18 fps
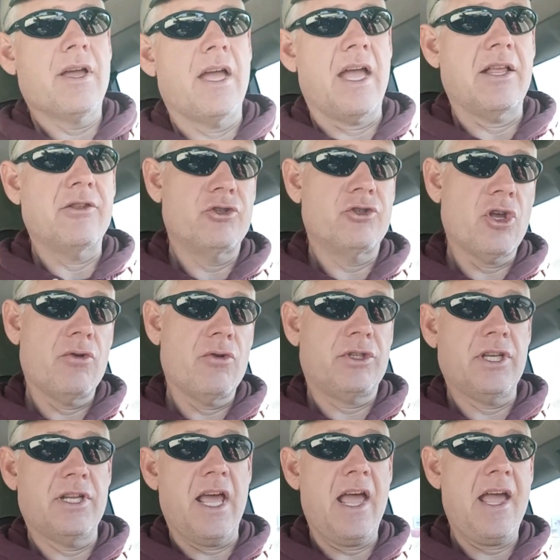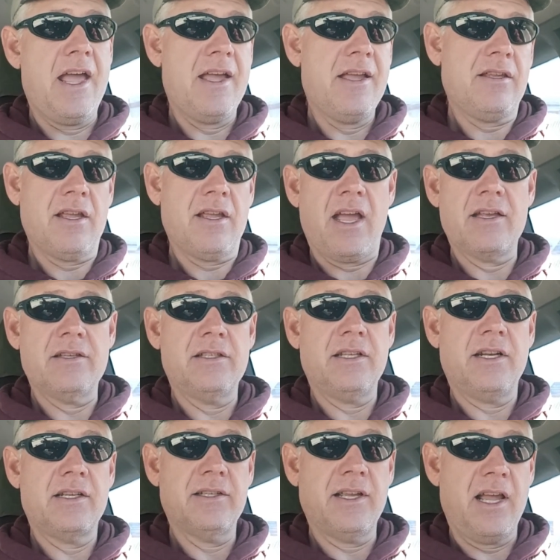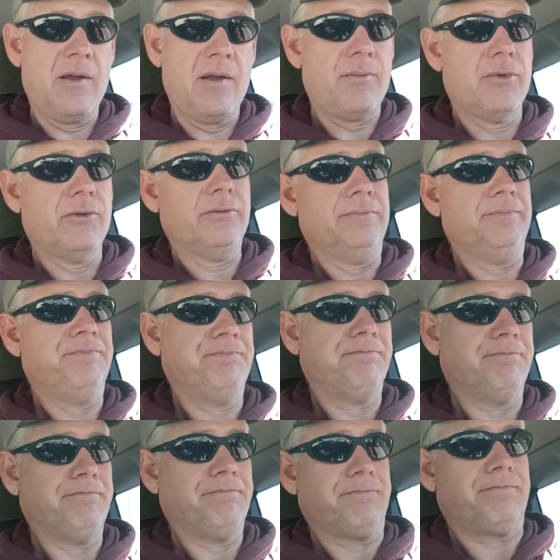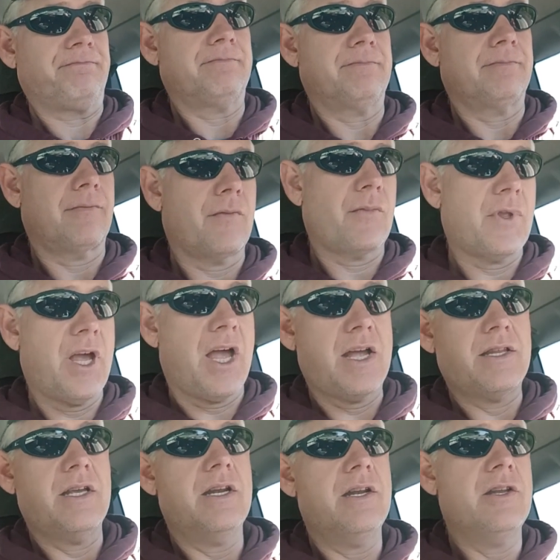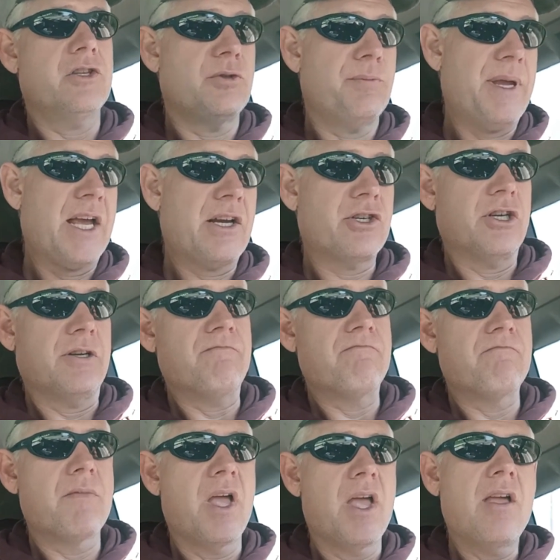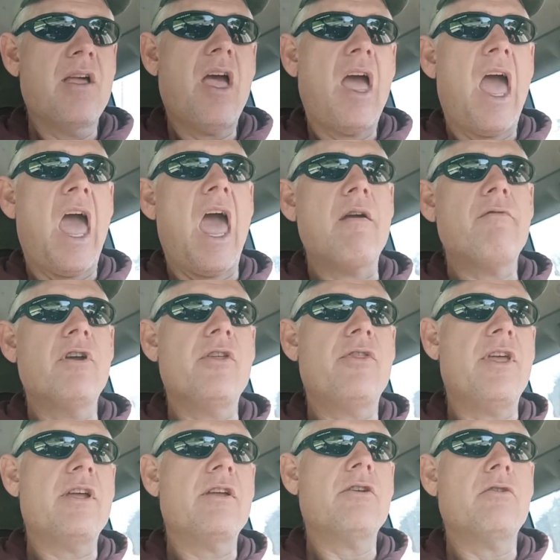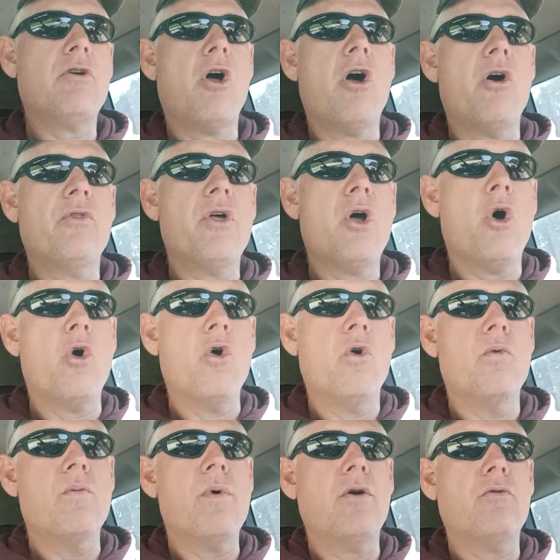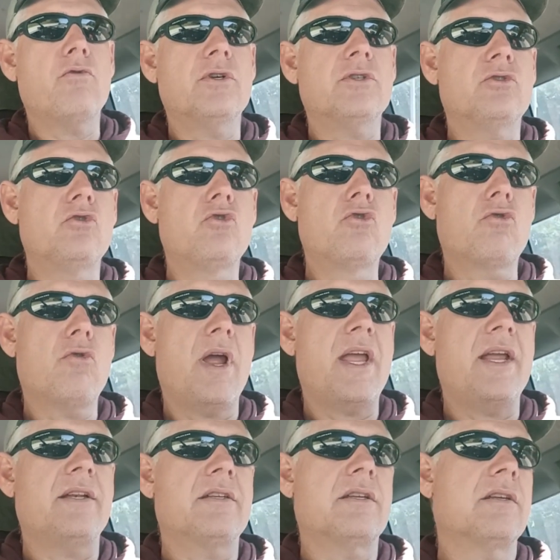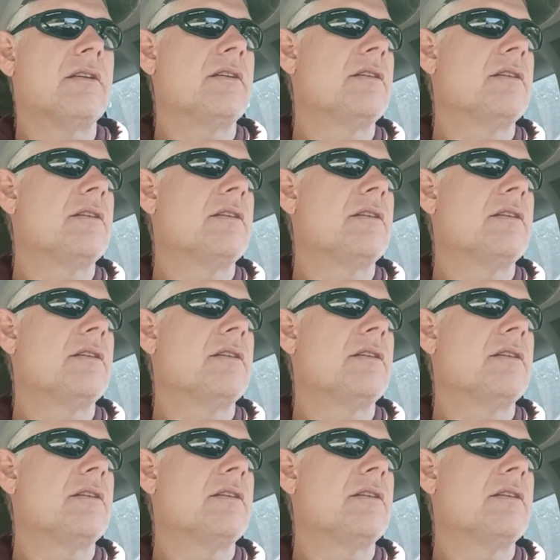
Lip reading: And so today, as an example, I did an inspection. Everything on the home was great.